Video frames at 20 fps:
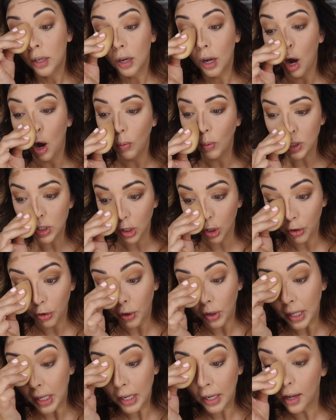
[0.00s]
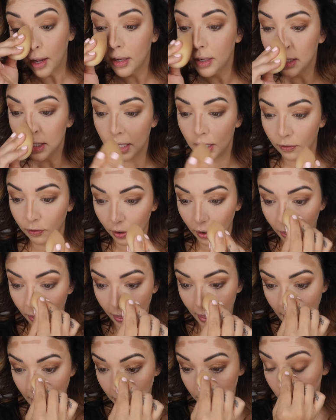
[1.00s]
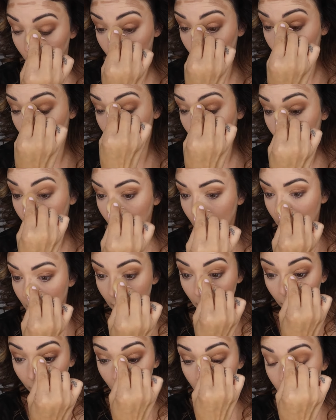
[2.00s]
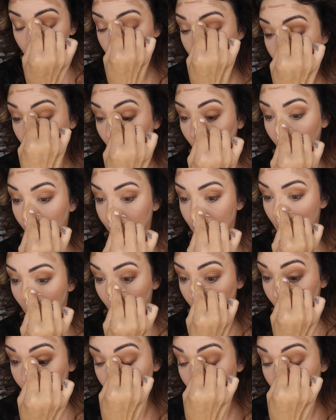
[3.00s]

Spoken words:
always learning different things too here. So let me know.